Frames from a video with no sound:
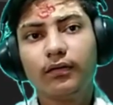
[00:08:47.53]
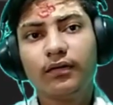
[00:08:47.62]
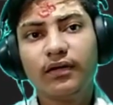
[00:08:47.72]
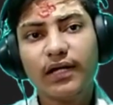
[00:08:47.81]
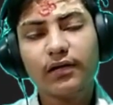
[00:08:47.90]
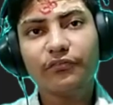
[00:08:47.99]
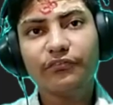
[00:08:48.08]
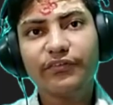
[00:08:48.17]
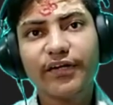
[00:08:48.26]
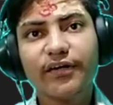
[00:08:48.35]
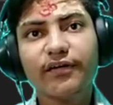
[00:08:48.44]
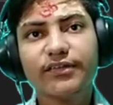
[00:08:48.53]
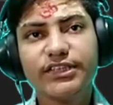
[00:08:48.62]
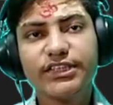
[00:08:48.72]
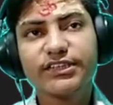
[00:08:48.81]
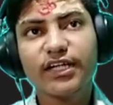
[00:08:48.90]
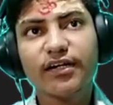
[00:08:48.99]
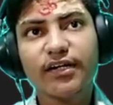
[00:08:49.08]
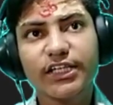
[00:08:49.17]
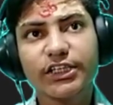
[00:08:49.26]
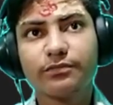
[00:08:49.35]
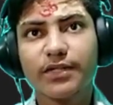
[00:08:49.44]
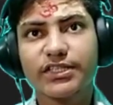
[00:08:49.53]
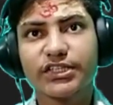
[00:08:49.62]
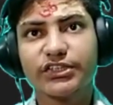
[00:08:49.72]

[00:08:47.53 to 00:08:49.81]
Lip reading: Hello there, this is a test message.